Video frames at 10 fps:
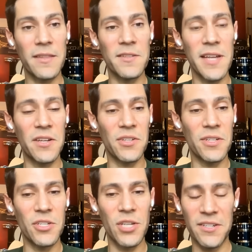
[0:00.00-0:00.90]
at the
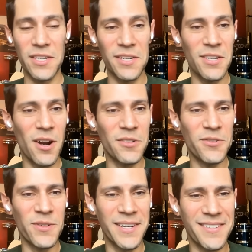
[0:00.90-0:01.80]
session changing guitar
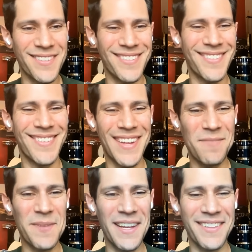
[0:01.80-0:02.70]
strings
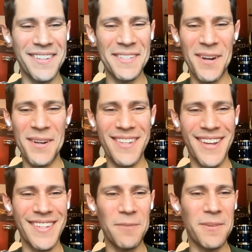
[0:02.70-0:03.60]
and being the guitar
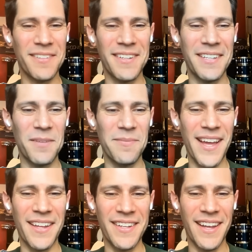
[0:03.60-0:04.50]
tech. He wasn't in the
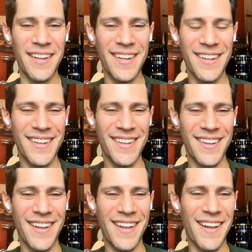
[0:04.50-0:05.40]
band yet.
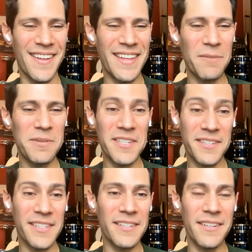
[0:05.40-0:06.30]
He was
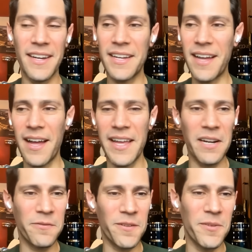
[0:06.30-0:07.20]
just a
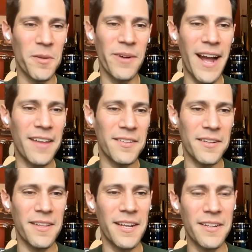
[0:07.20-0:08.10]
hick from
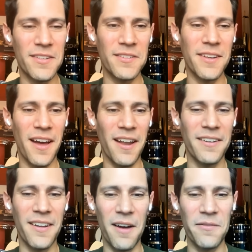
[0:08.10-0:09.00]
Nebraska that had just
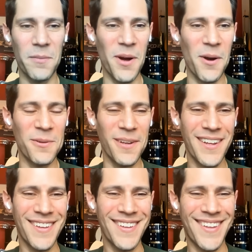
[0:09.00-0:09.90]
gotten off the boat
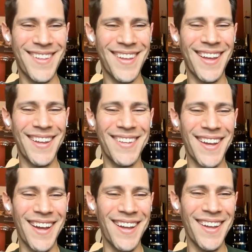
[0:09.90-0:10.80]
and